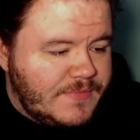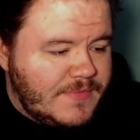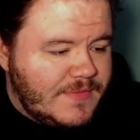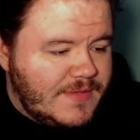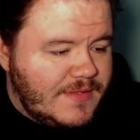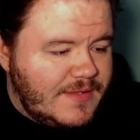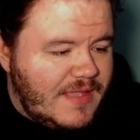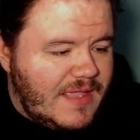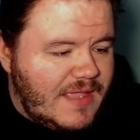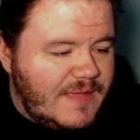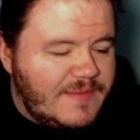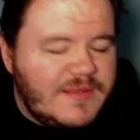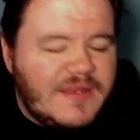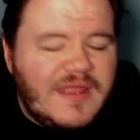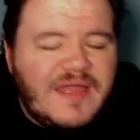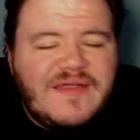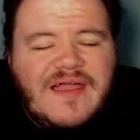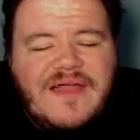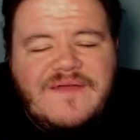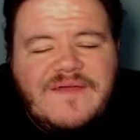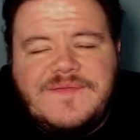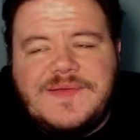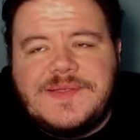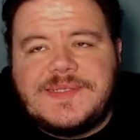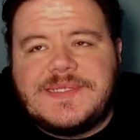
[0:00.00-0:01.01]
I mean,
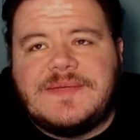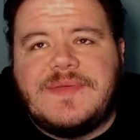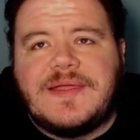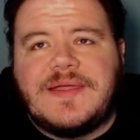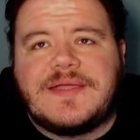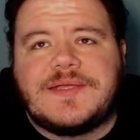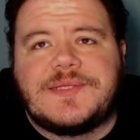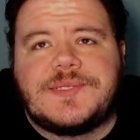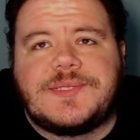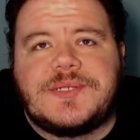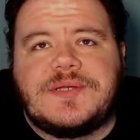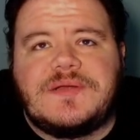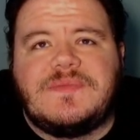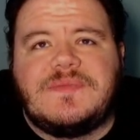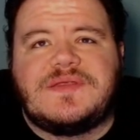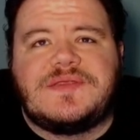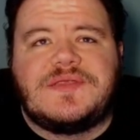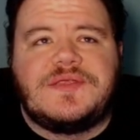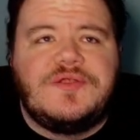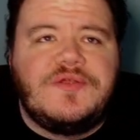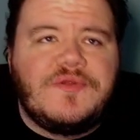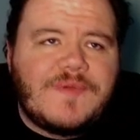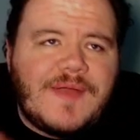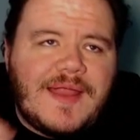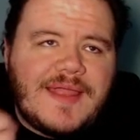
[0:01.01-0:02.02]
obviously my concern about the
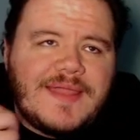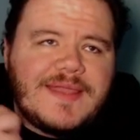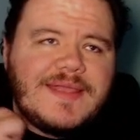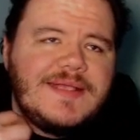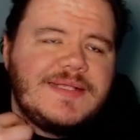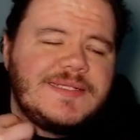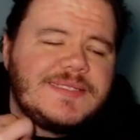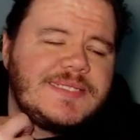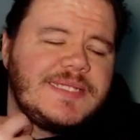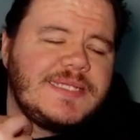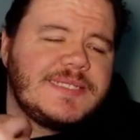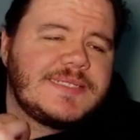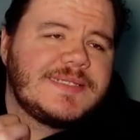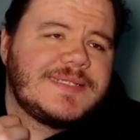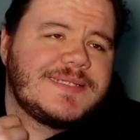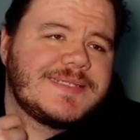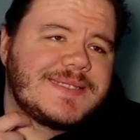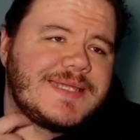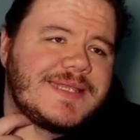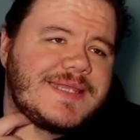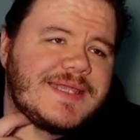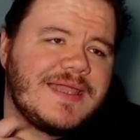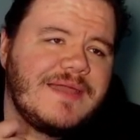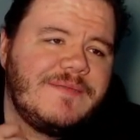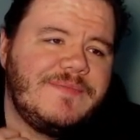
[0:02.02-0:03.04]
new ranking season is
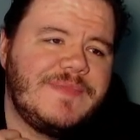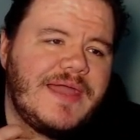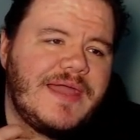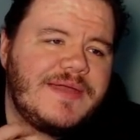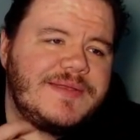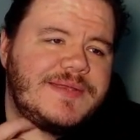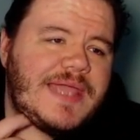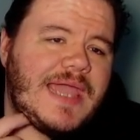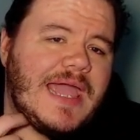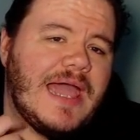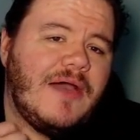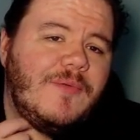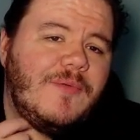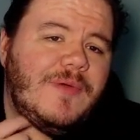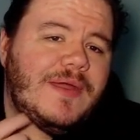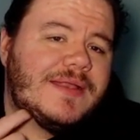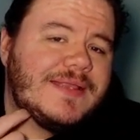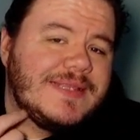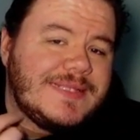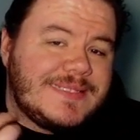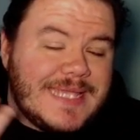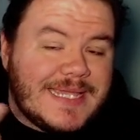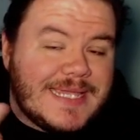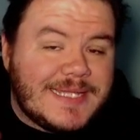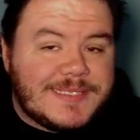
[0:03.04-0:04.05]
going to come down to how well
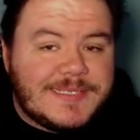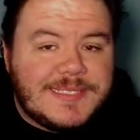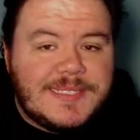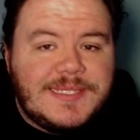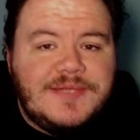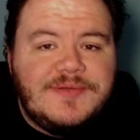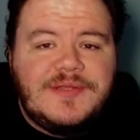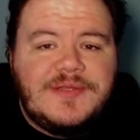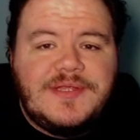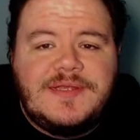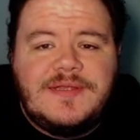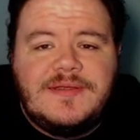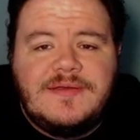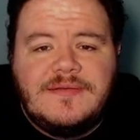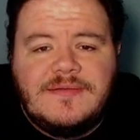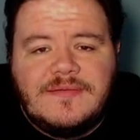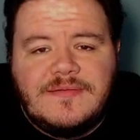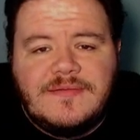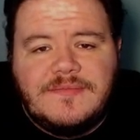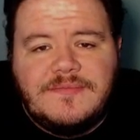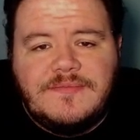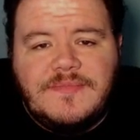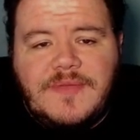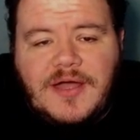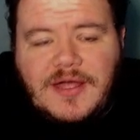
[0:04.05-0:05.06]
it's executed.
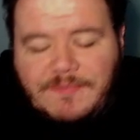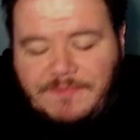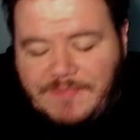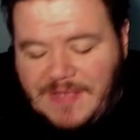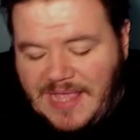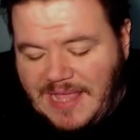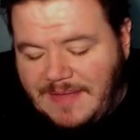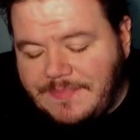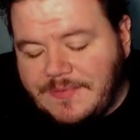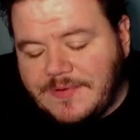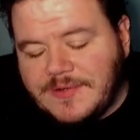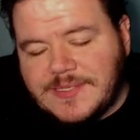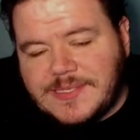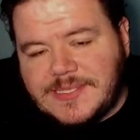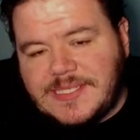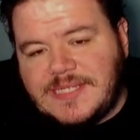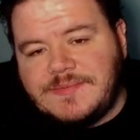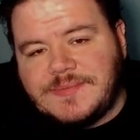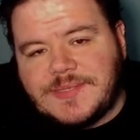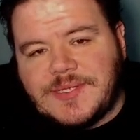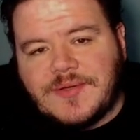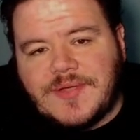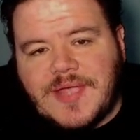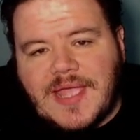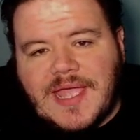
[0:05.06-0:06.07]
On paper, it
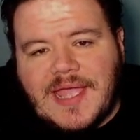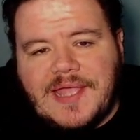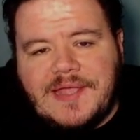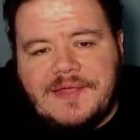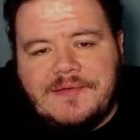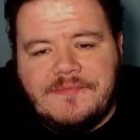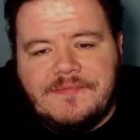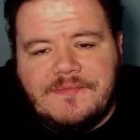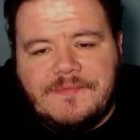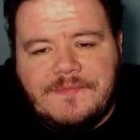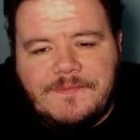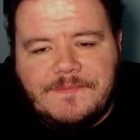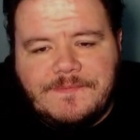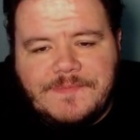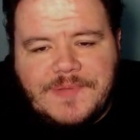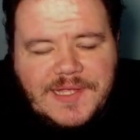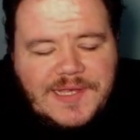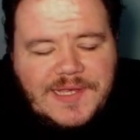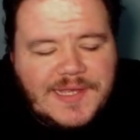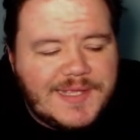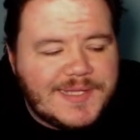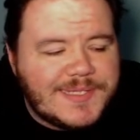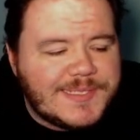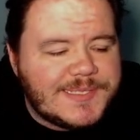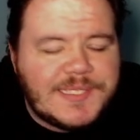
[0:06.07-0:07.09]
seems okay,
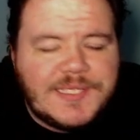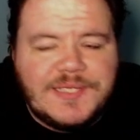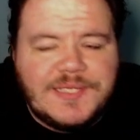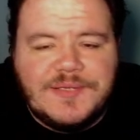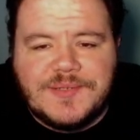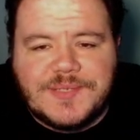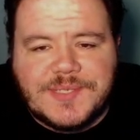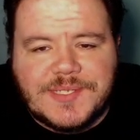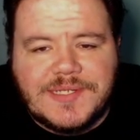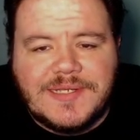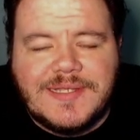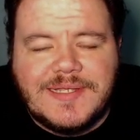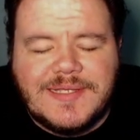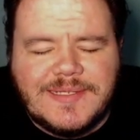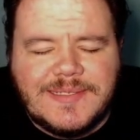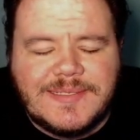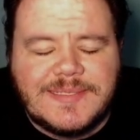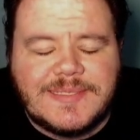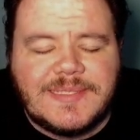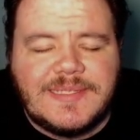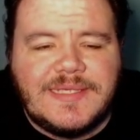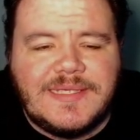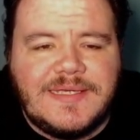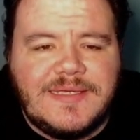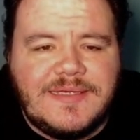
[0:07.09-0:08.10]
but execution is
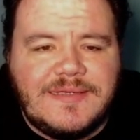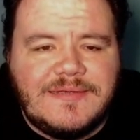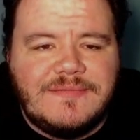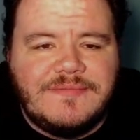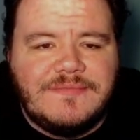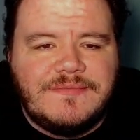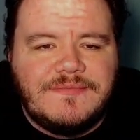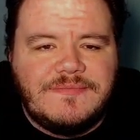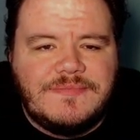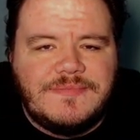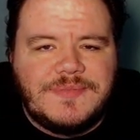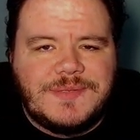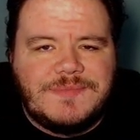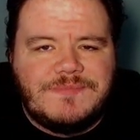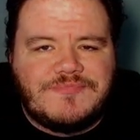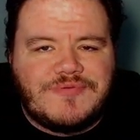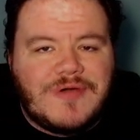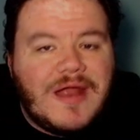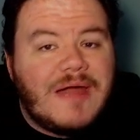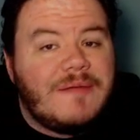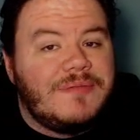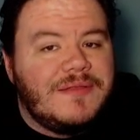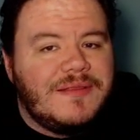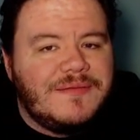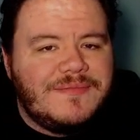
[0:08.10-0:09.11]
the
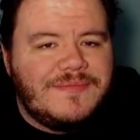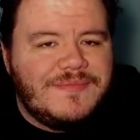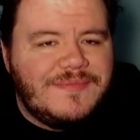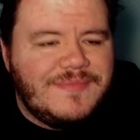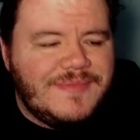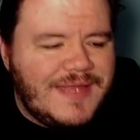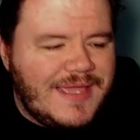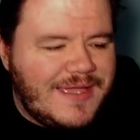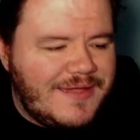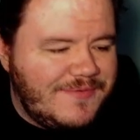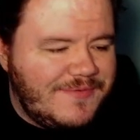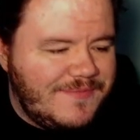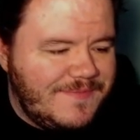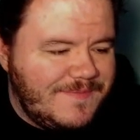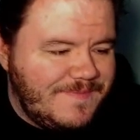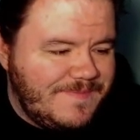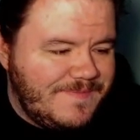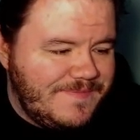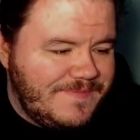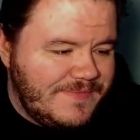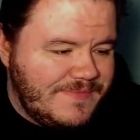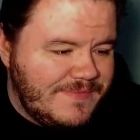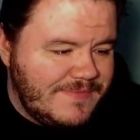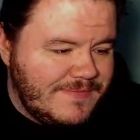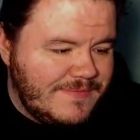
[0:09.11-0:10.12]
problem now.
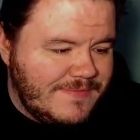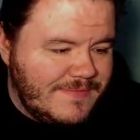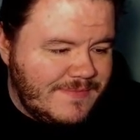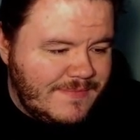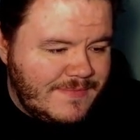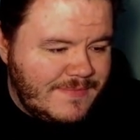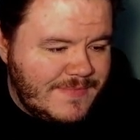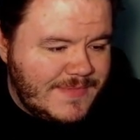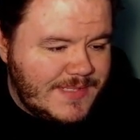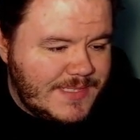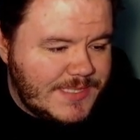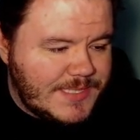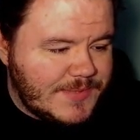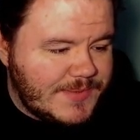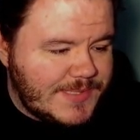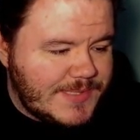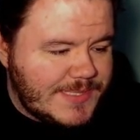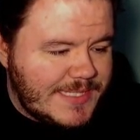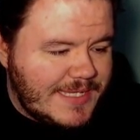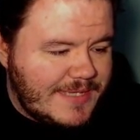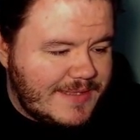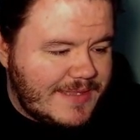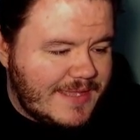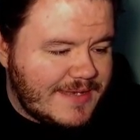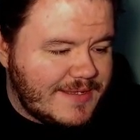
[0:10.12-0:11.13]
So we'll see
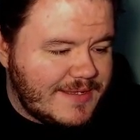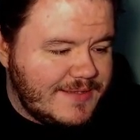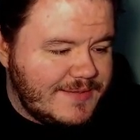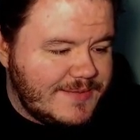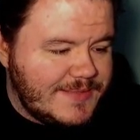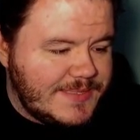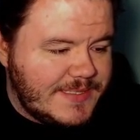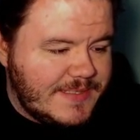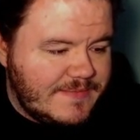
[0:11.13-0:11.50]
how that goes.